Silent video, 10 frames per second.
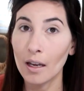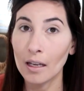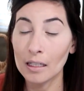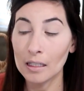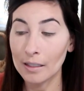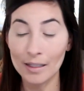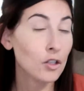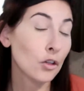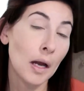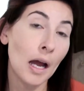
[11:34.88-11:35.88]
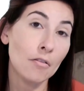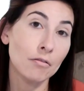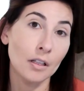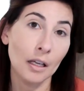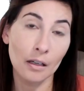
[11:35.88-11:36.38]
And that's all you have.
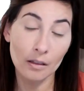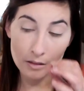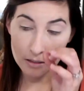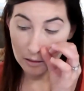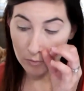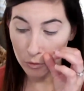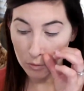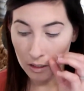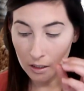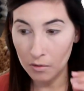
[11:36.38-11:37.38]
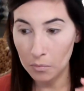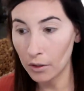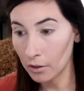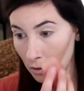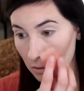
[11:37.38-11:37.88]
And if you can't
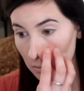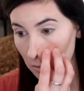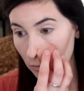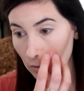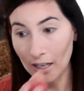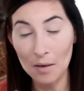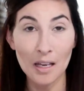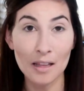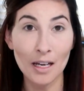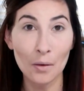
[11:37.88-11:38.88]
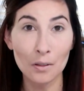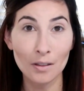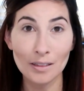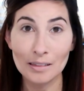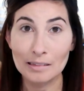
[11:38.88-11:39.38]
make that work,